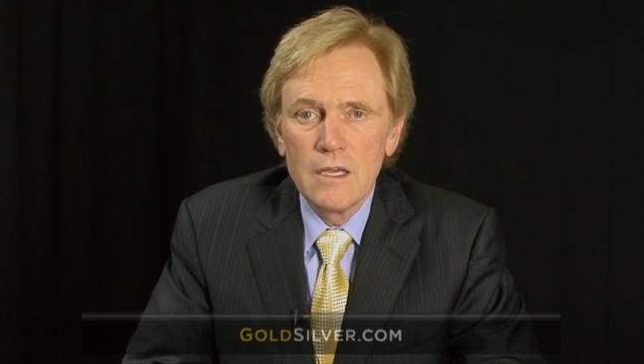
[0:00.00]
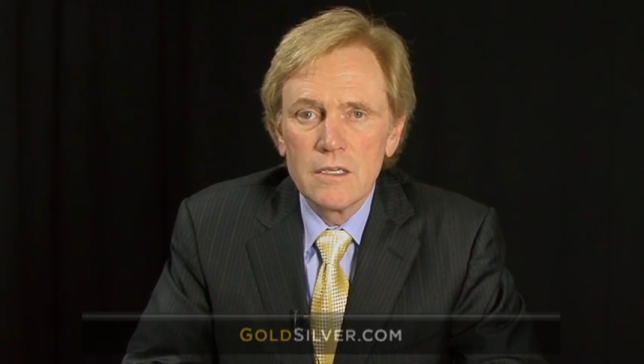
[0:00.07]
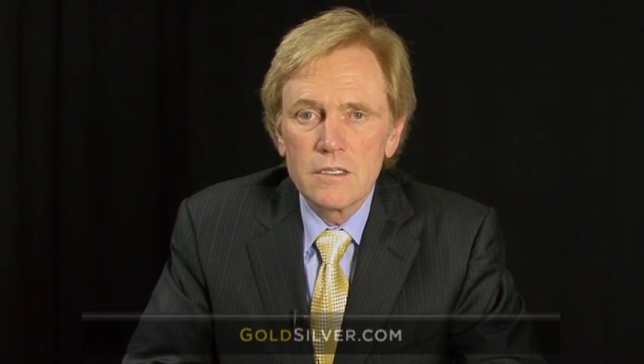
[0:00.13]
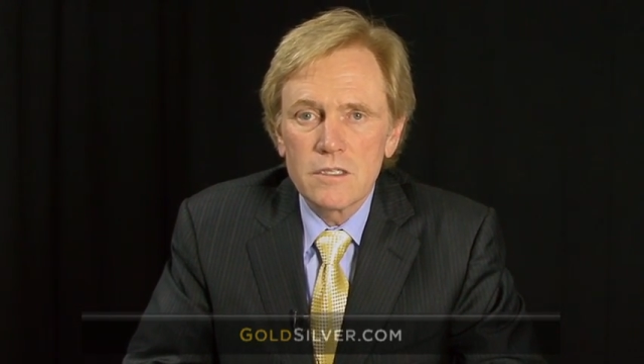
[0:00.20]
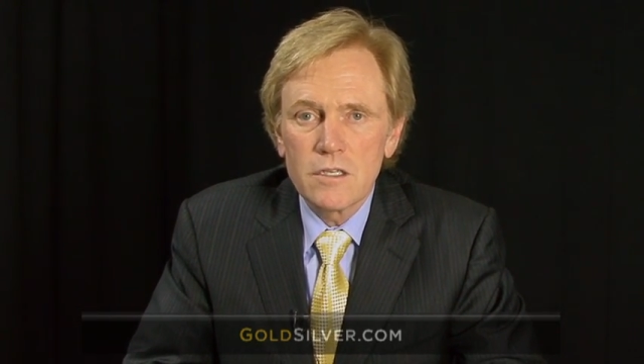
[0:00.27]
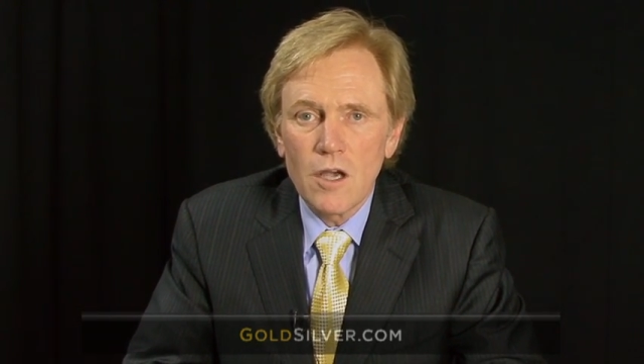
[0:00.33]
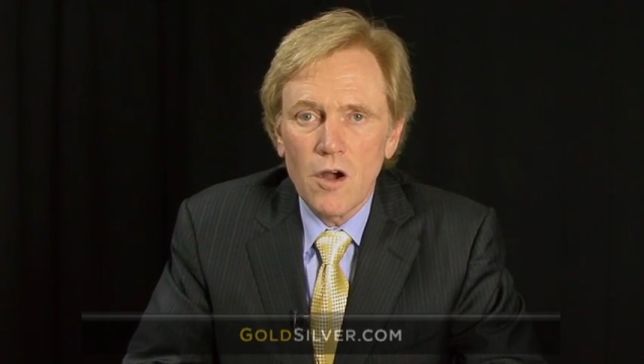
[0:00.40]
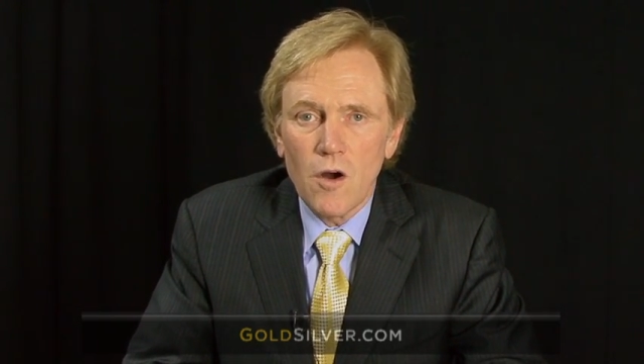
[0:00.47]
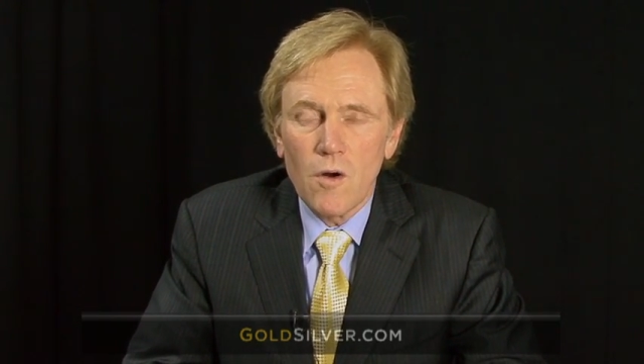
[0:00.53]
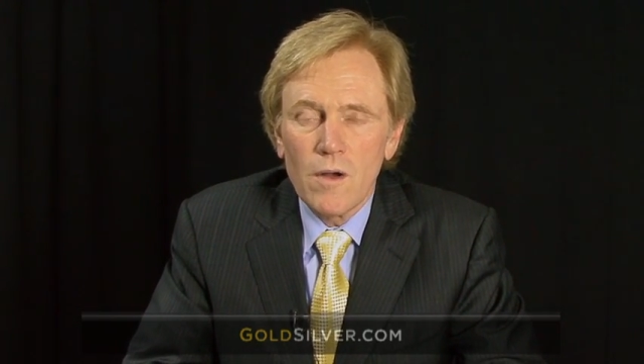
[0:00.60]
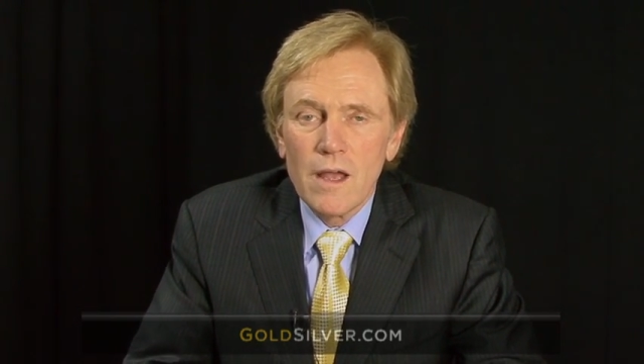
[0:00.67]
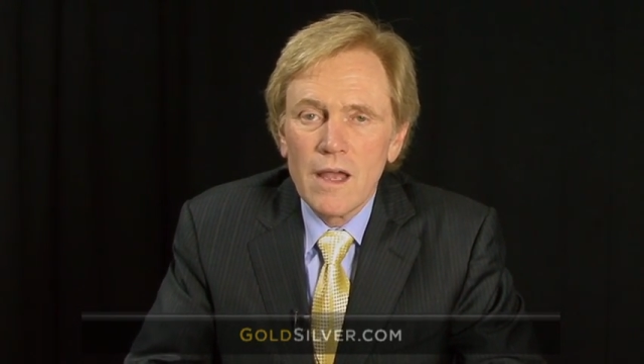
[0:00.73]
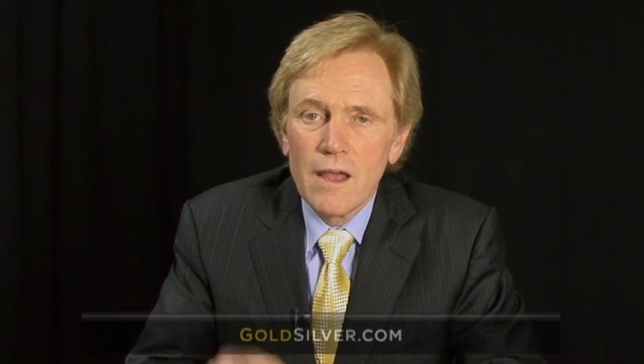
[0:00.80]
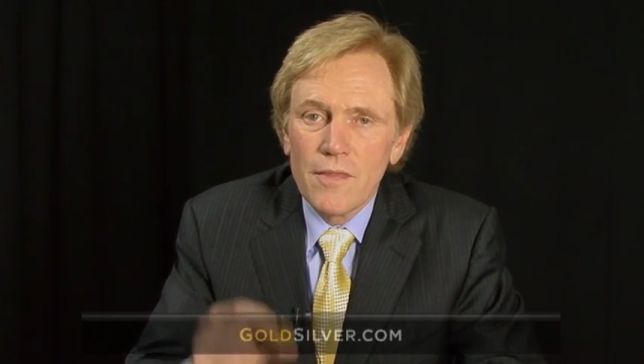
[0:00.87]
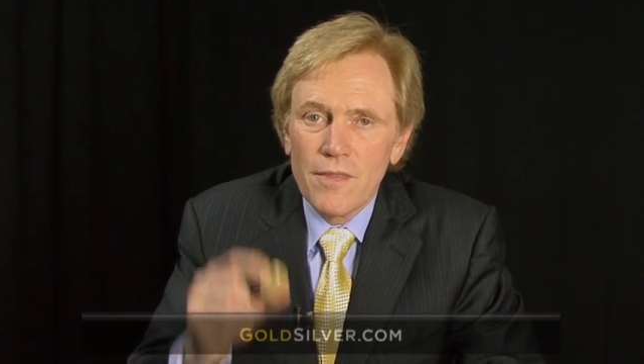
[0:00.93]
So
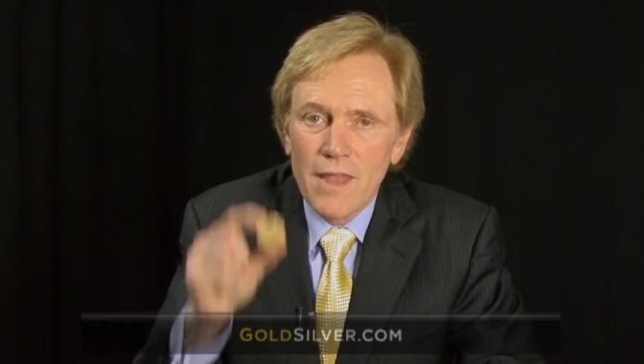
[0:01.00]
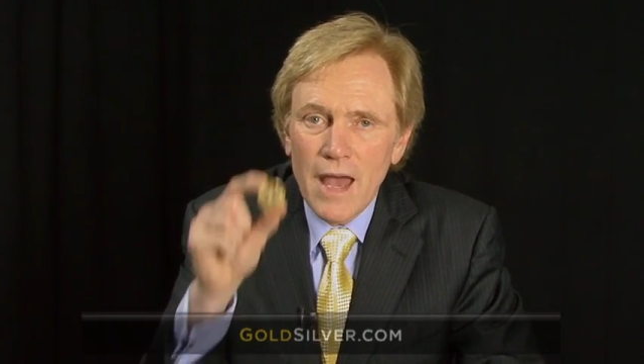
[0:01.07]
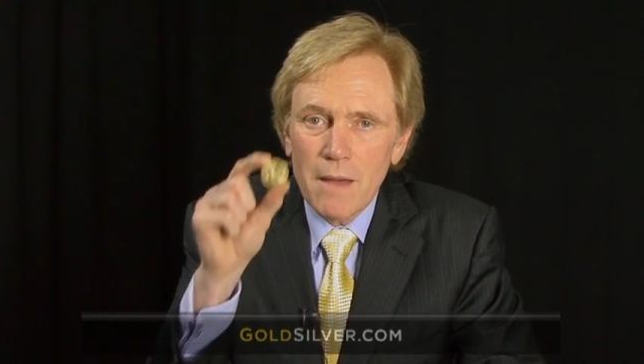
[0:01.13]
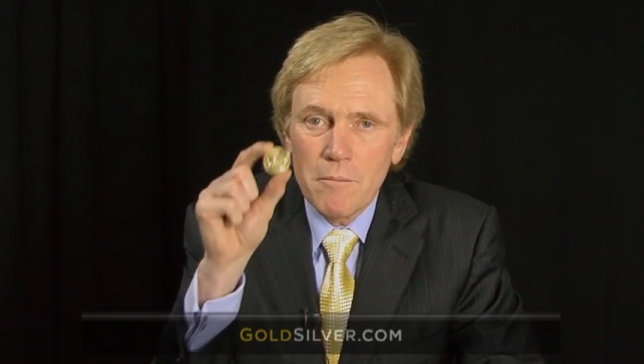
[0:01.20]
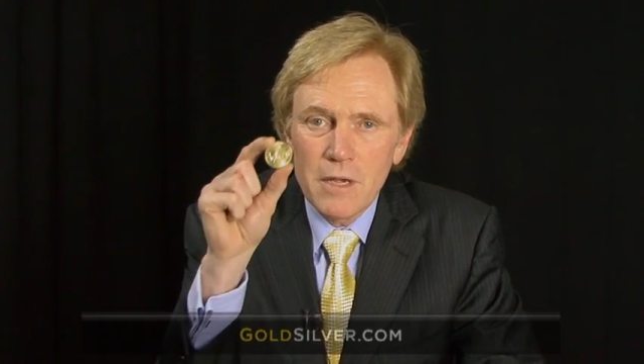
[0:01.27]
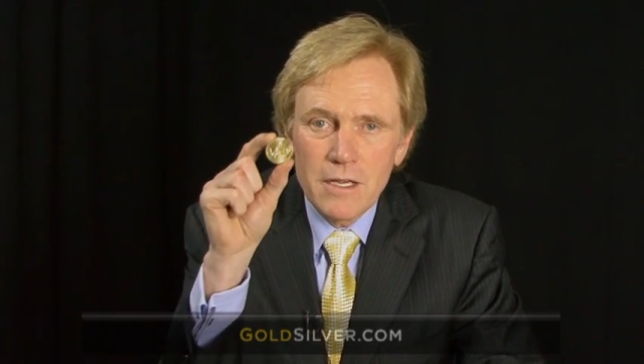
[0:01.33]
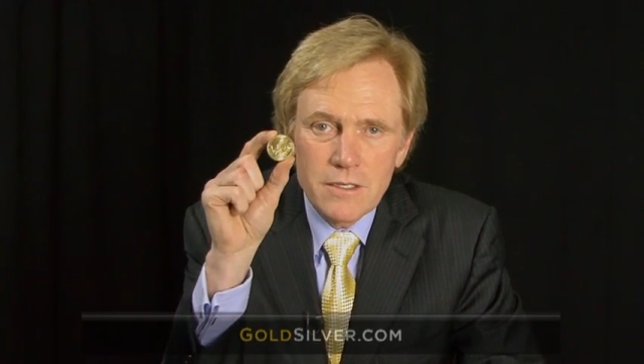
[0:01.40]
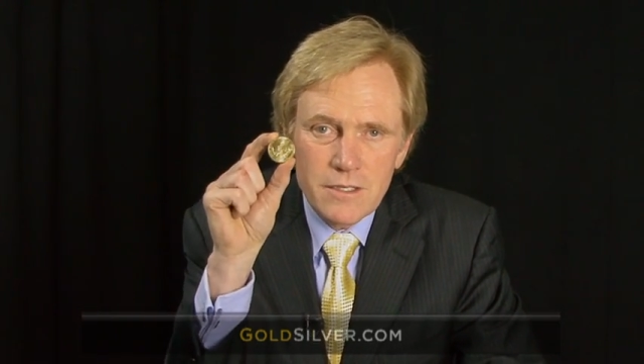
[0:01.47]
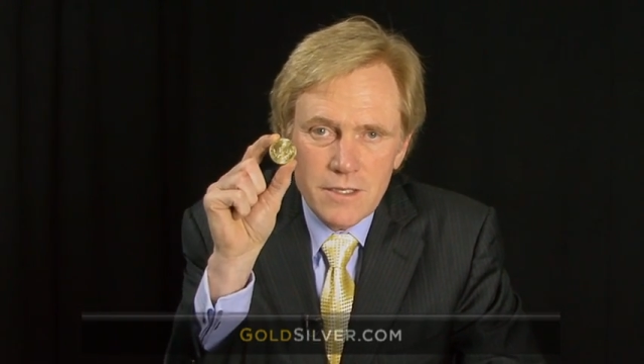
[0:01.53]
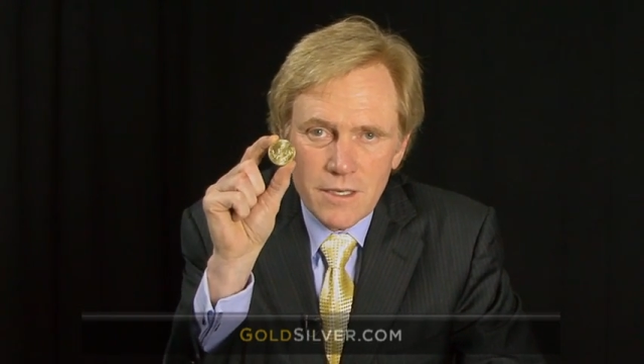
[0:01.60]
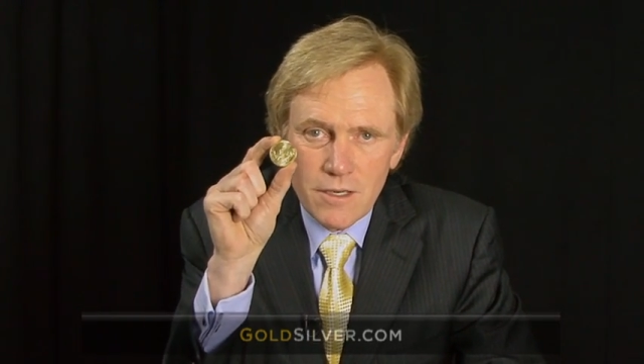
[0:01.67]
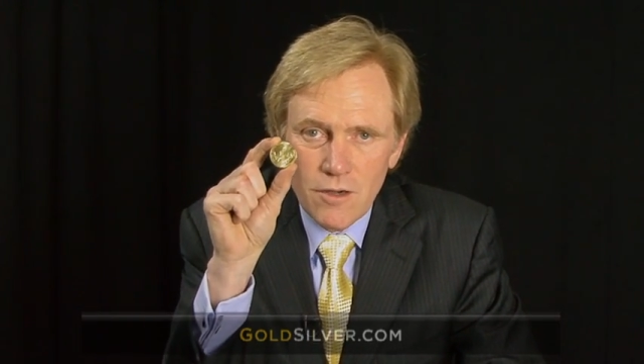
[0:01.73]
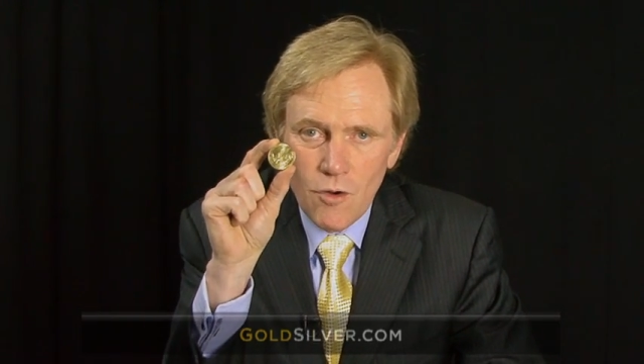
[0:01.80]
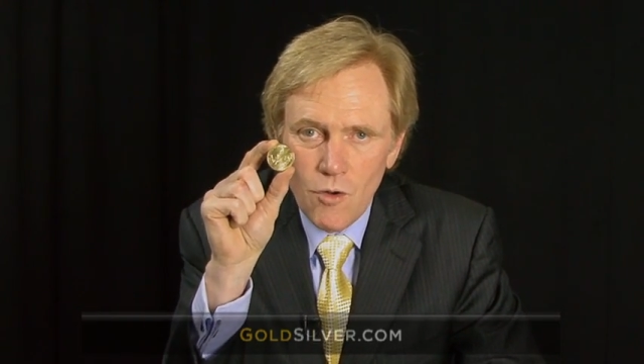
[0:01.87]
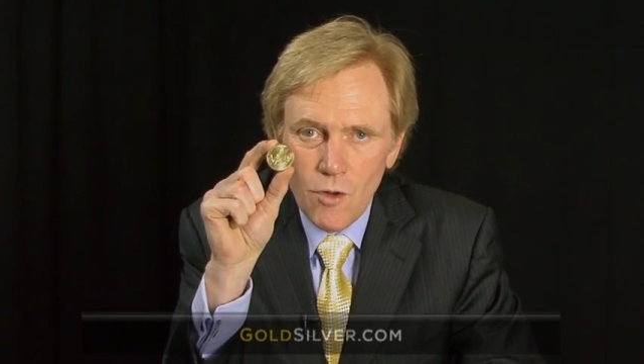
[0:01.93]
that means
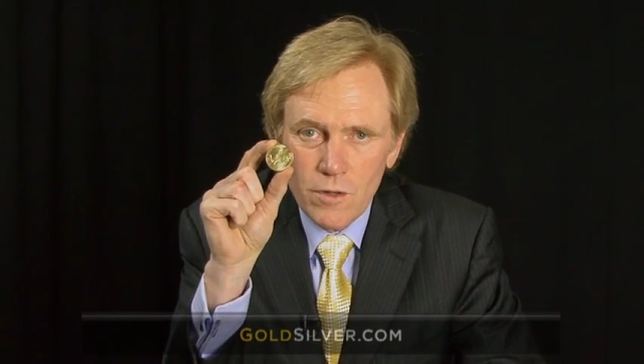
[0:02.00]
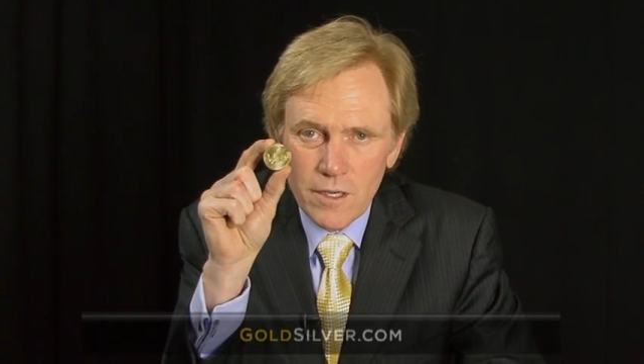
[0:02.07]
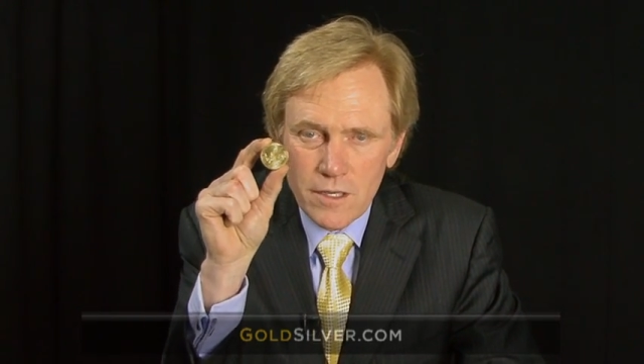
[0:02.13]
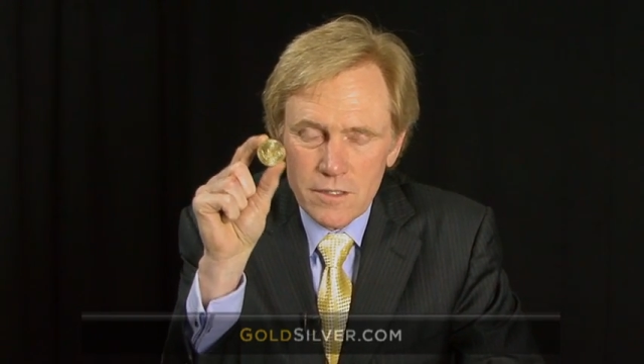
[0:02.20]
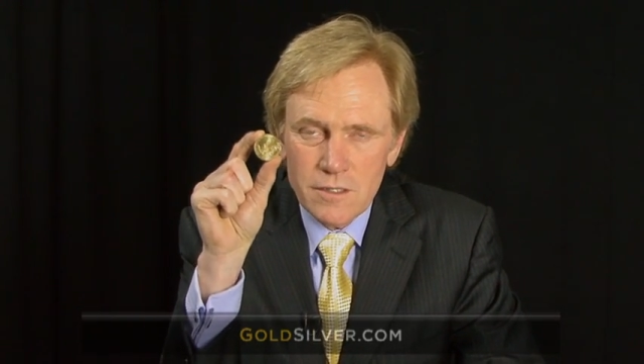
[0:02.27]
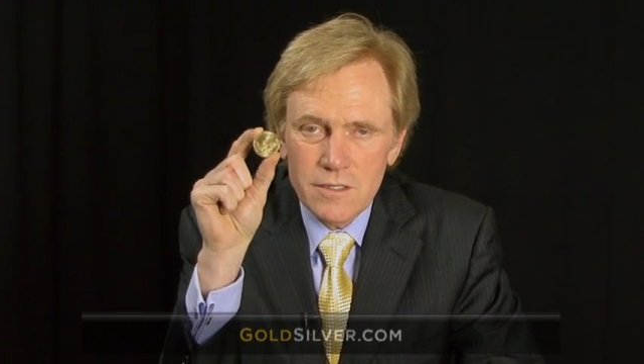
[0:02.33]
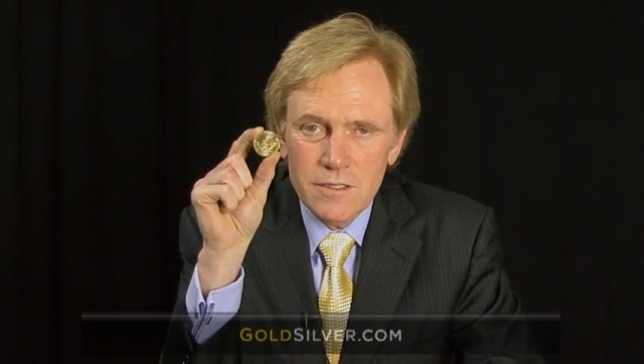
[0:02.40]
that gold is